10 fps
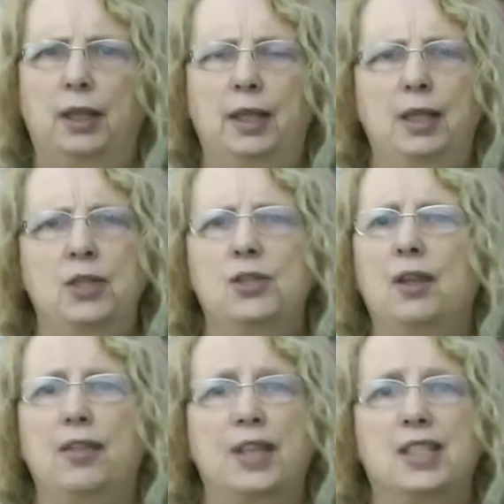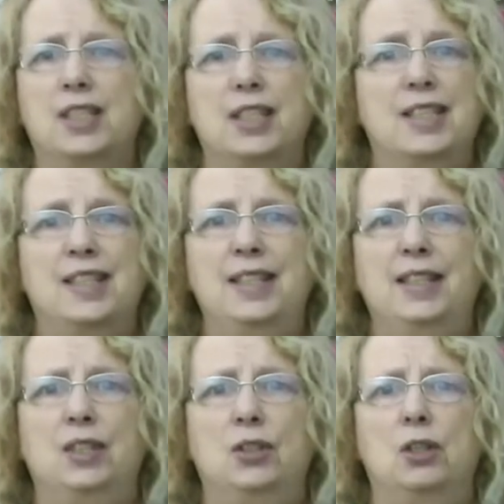is that it is
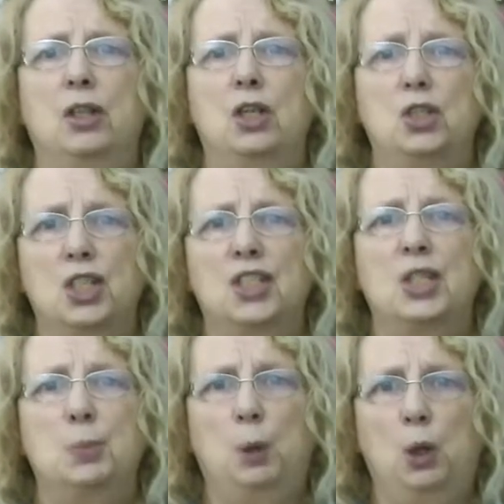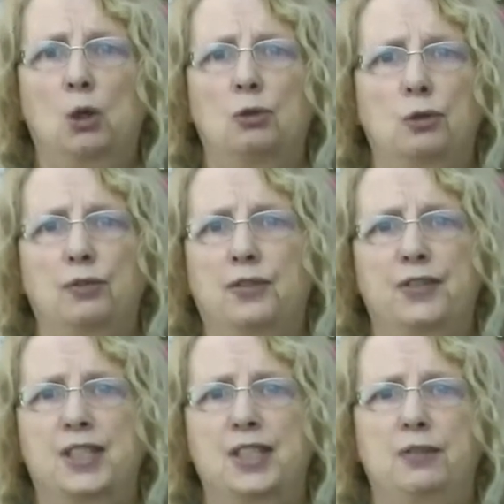seen just as part of the
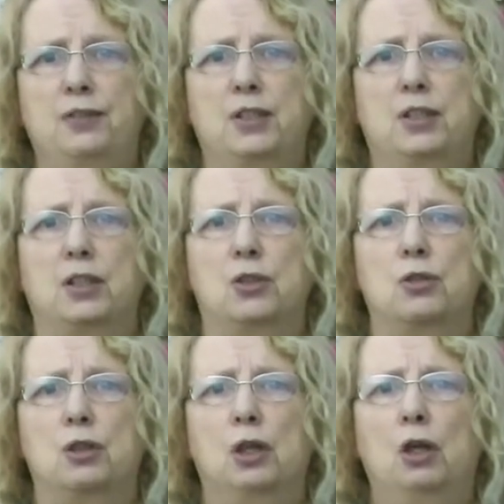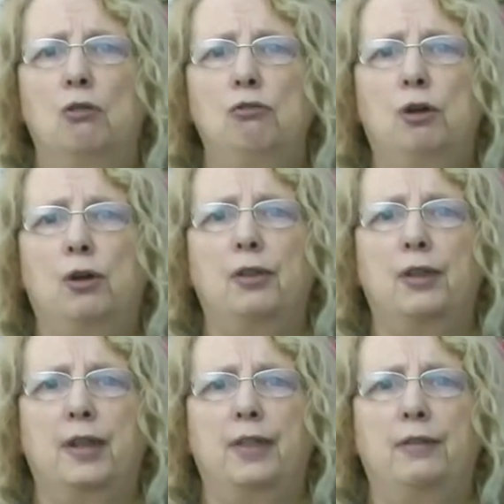festivities rather
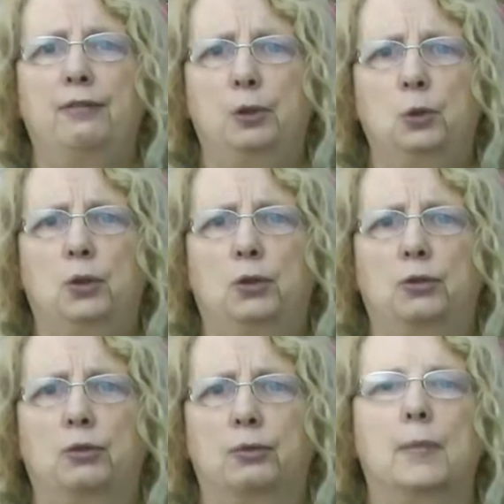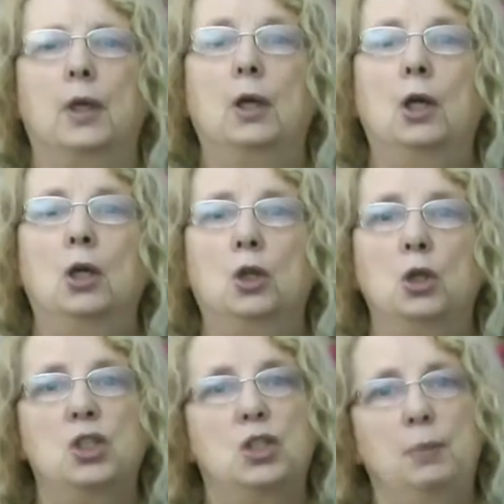than the focus.
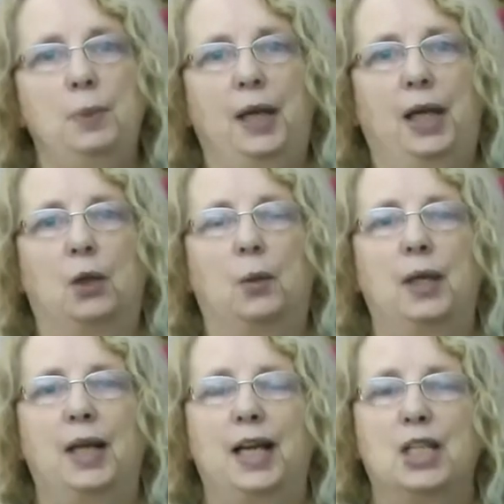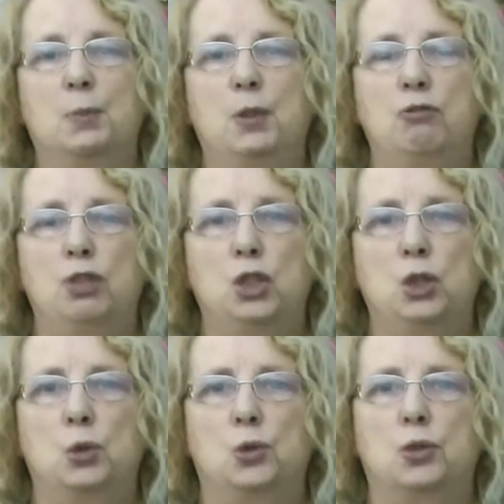God somehow has been
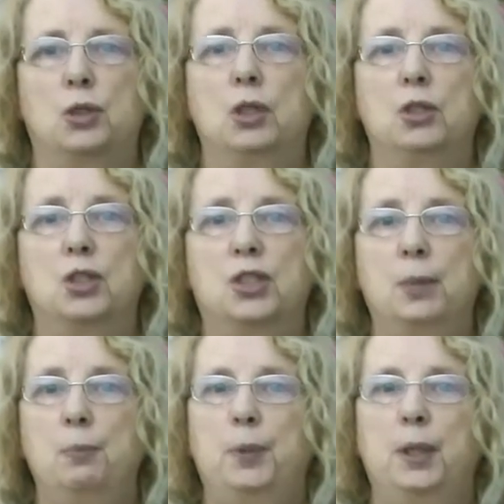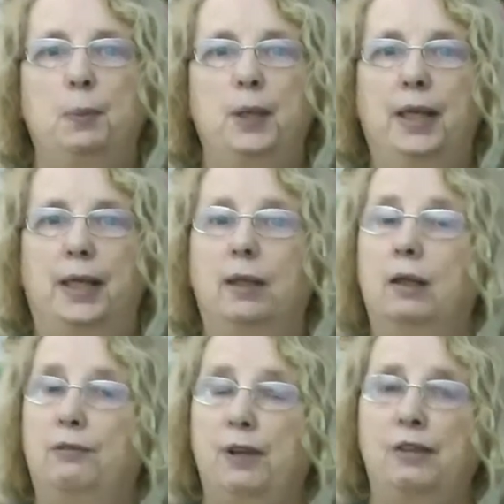reduced to simply being
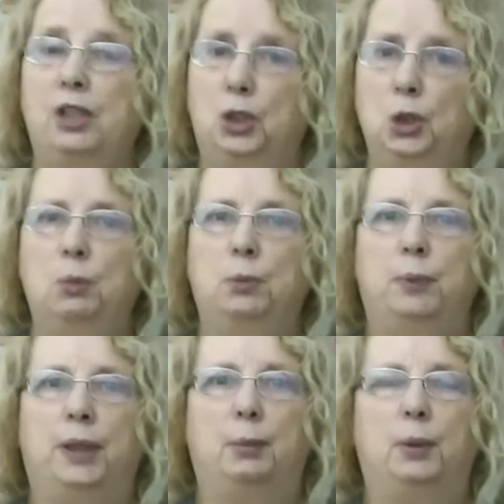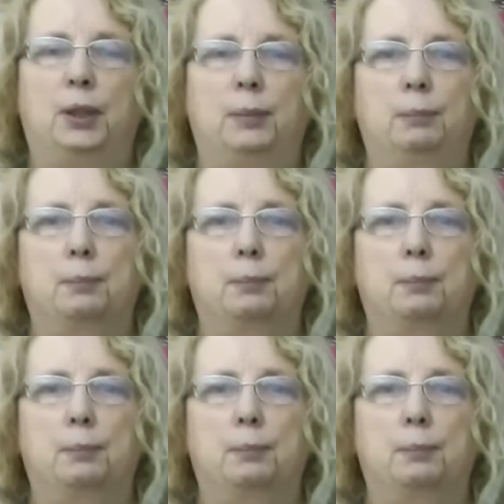a very human baby.